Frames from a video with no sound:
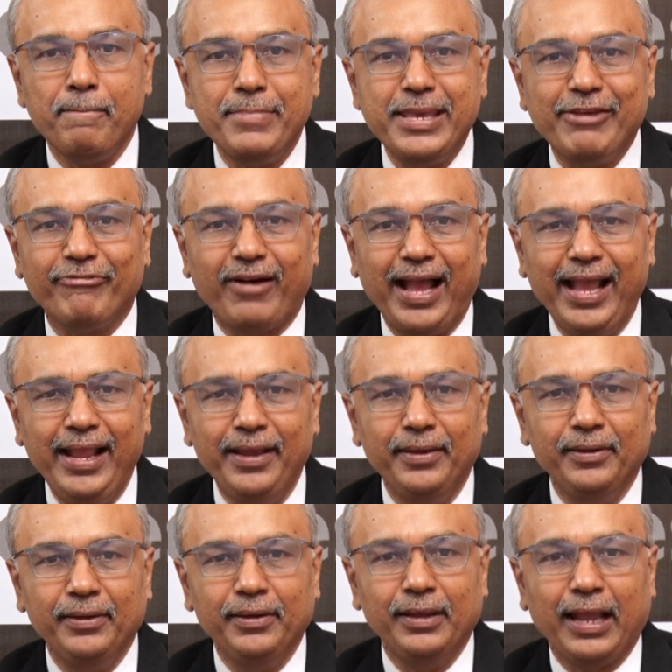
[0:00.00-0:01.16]
b5,
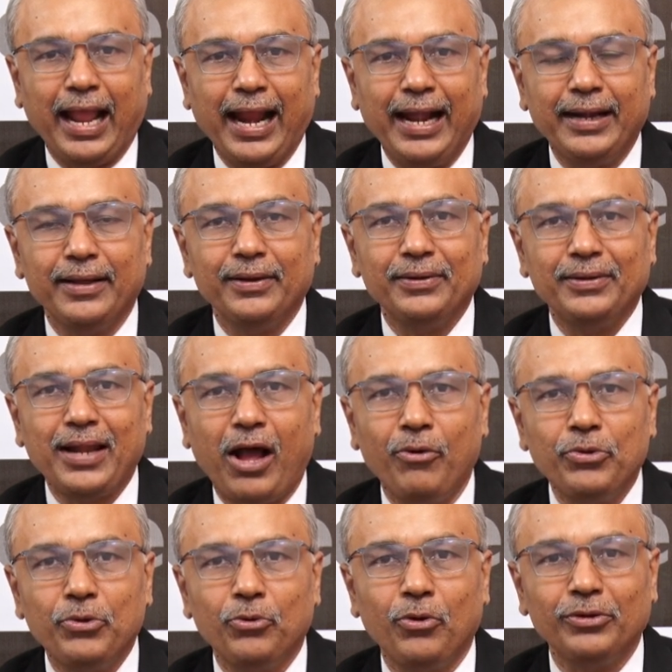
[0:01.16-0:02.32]
and now
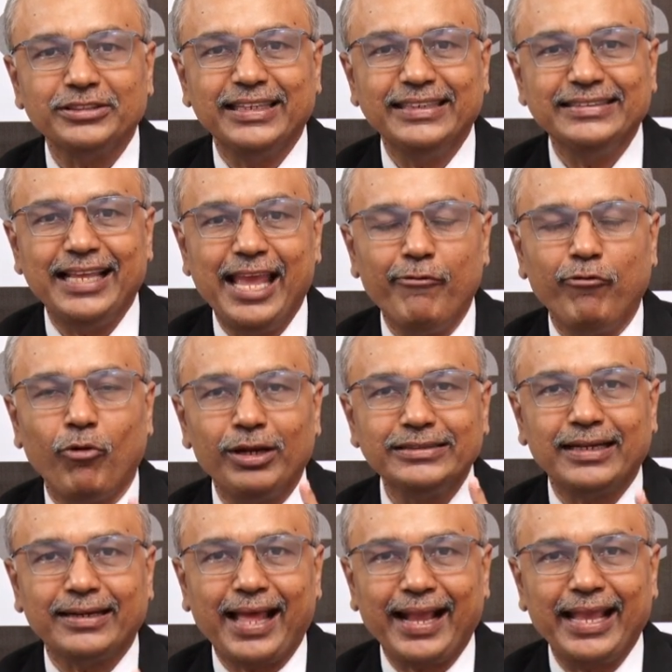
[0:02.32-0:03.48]
since a4 is
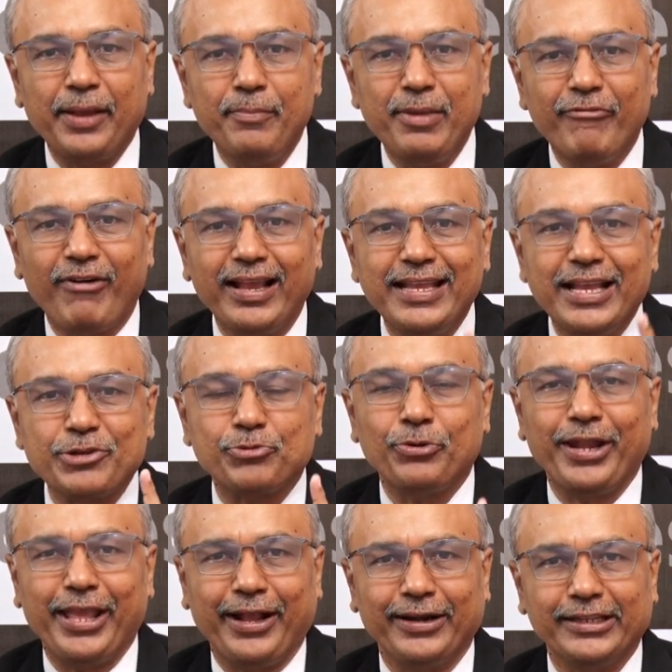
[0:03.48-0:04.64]
attacking b5, he has to
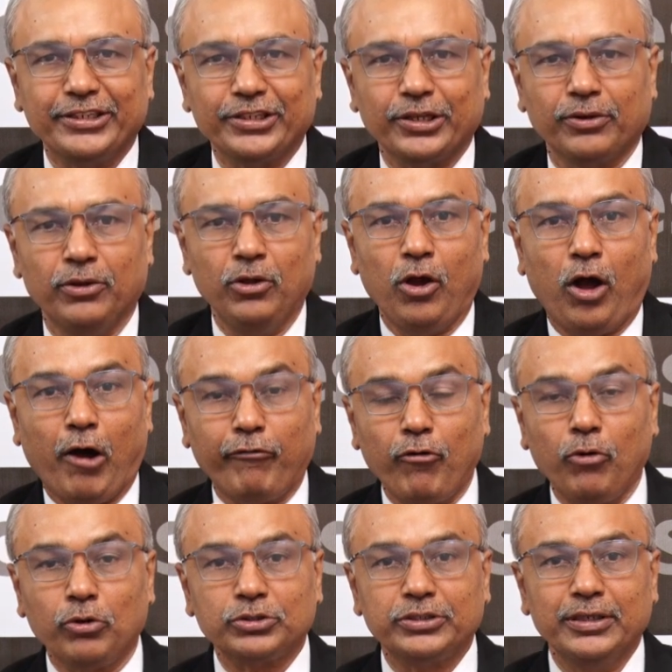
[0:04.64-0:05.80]
take a decision. Of
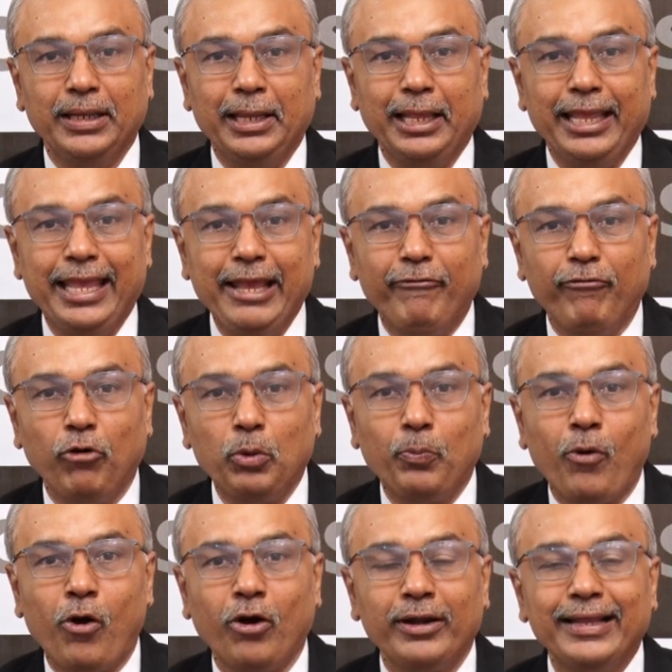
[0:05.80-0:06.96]
course a4
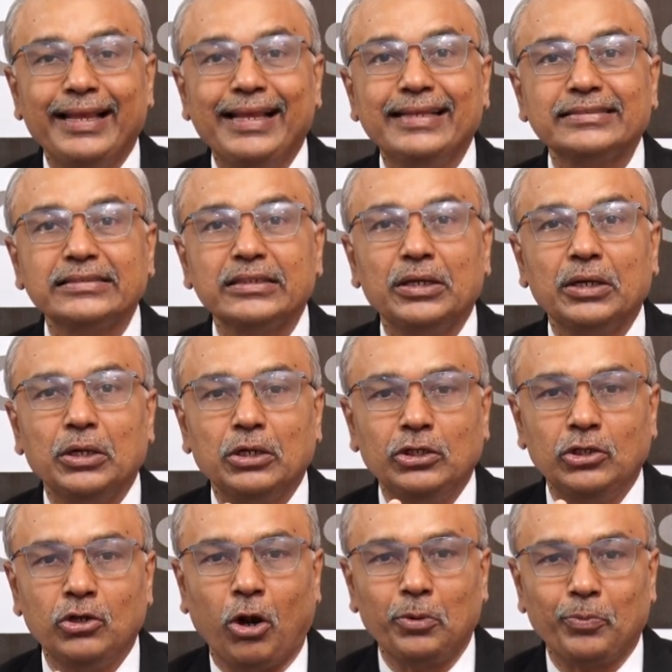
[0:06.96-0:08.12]
pawn is
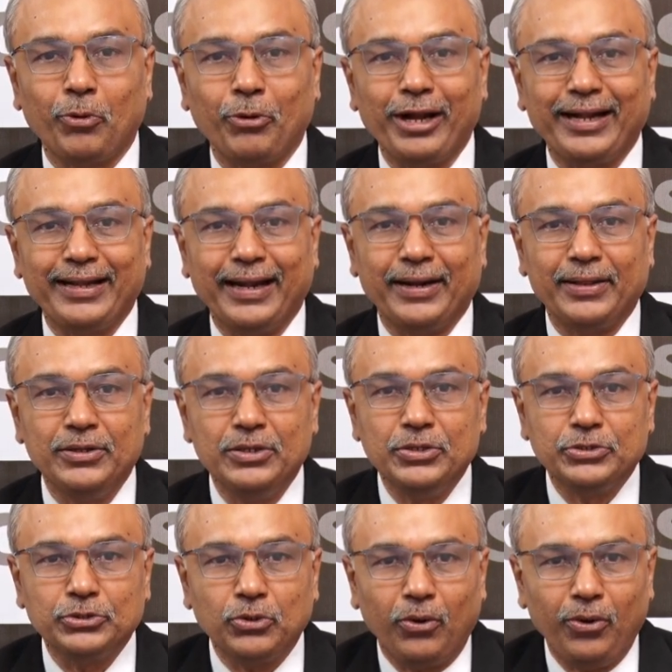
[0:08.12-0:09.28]
not protected,
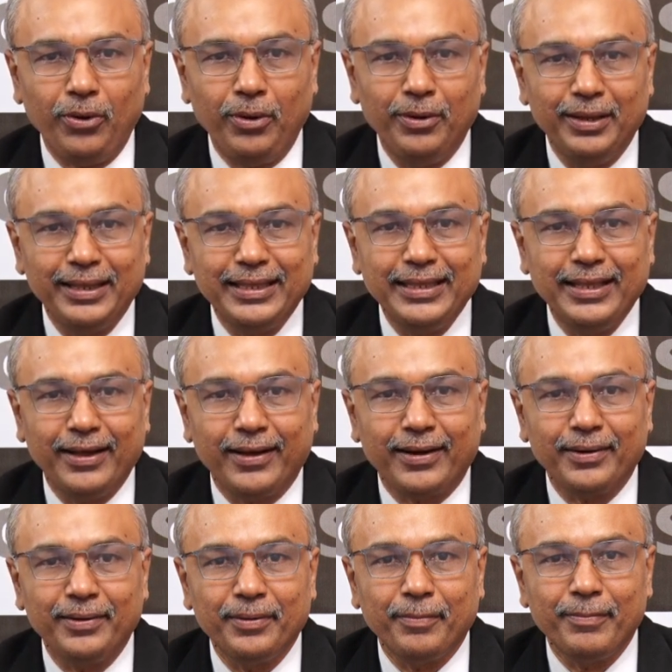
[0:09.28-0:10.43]
so
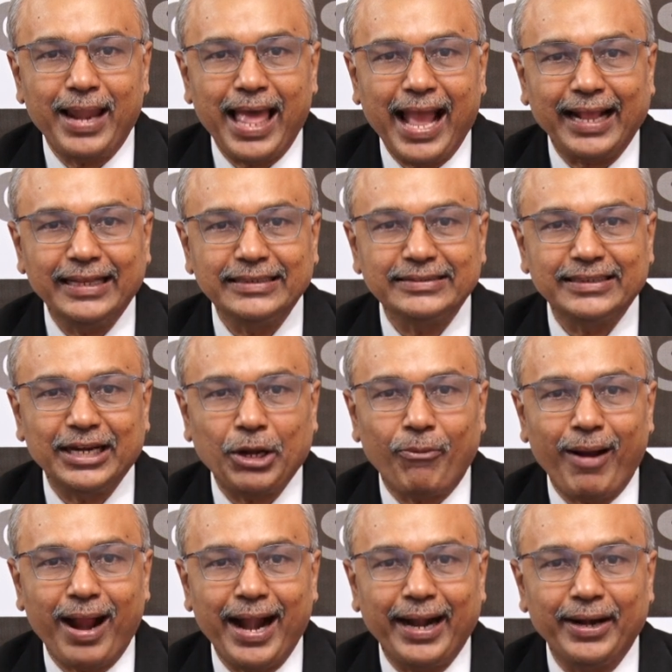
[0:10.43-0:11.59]
here black is
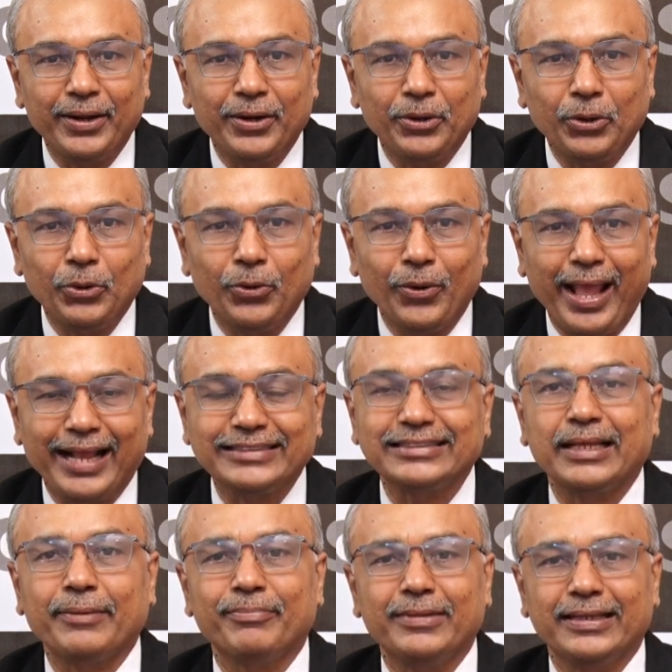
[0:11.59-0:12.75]
required to
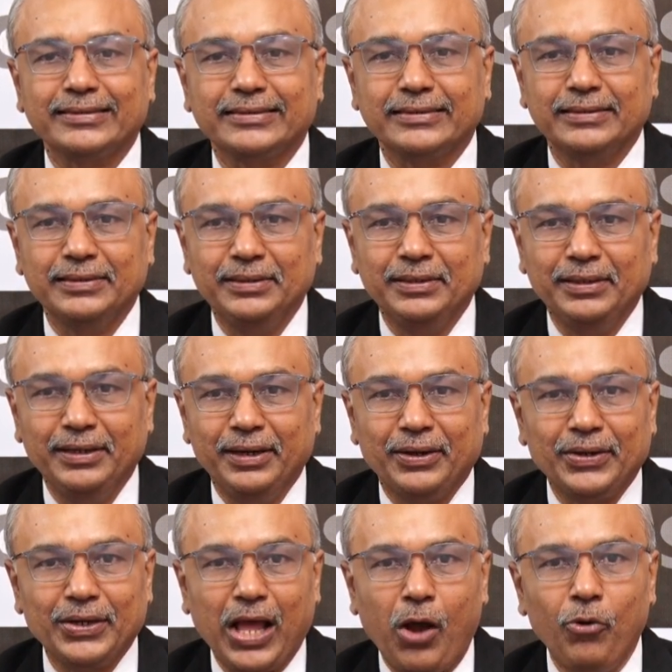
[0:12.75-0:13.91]
accept this.
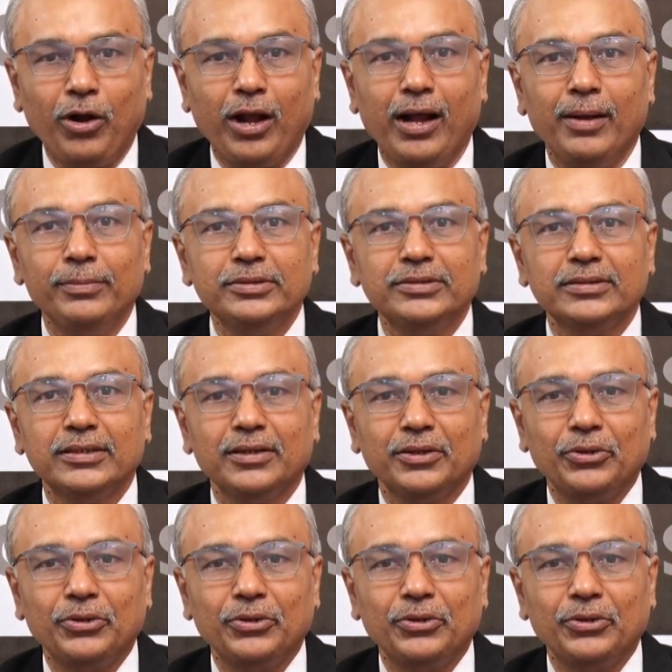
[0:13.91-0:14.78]
Now comes,